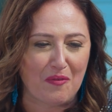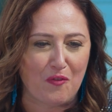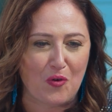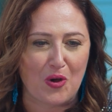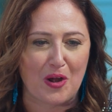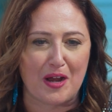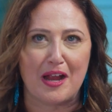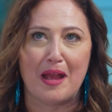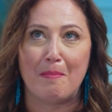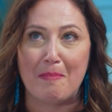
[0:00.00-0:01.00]

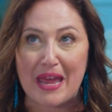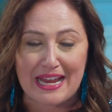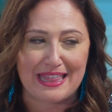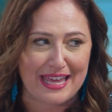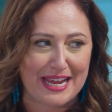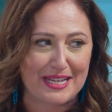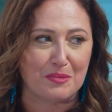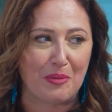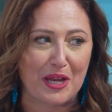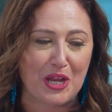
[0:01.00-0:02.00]
for many things,
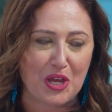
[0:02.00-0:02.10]
but